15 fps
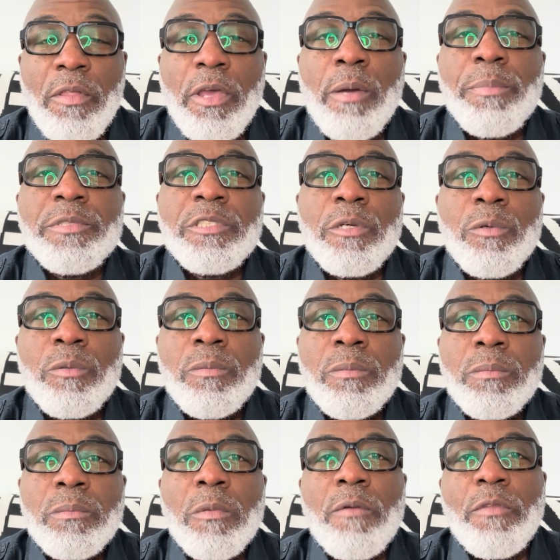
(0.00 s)
episode
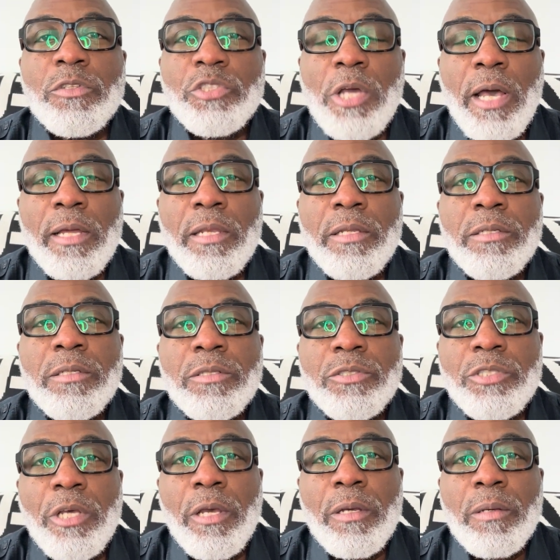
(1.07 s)
of the Chocolate
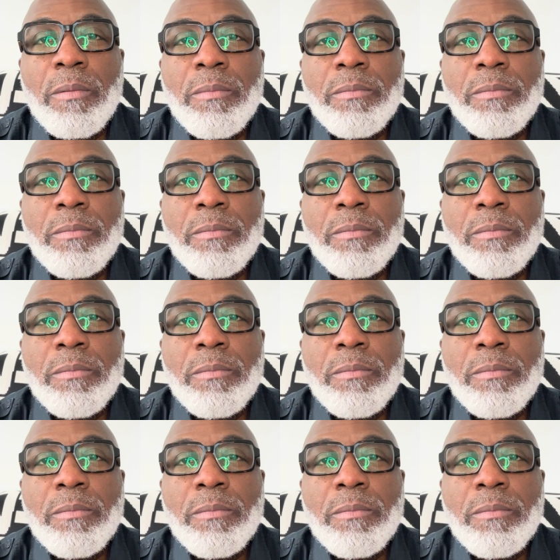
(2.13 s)
Shake.